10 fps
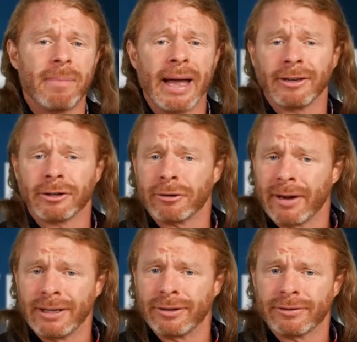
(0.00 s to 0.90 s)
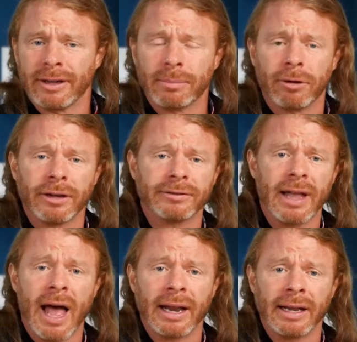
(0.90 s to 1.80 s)
Biden courageously pressed
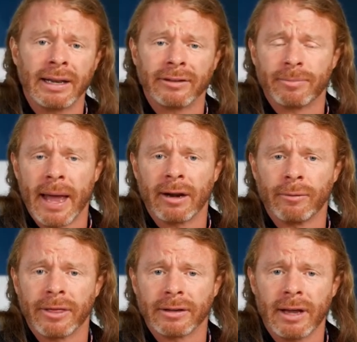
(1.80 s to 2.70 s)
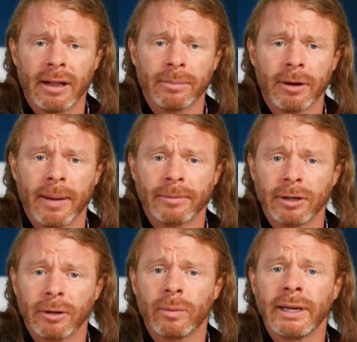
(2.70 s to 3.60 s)
on in his battle with a
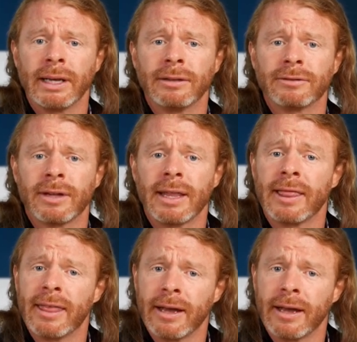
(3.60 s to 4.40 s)
teleprompter when he said